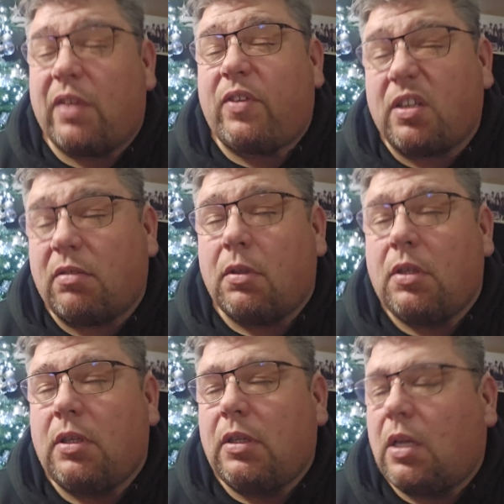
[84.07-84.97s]
give you
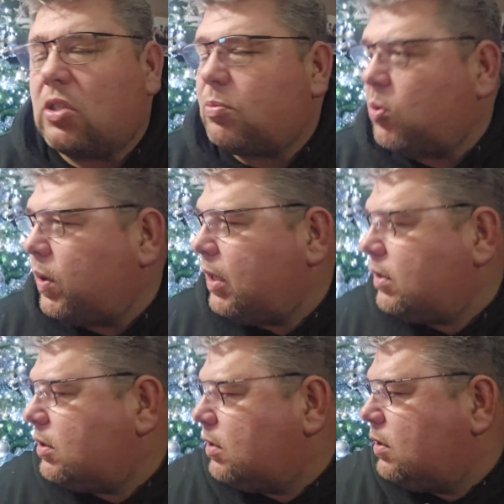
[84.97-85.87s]
a small hint.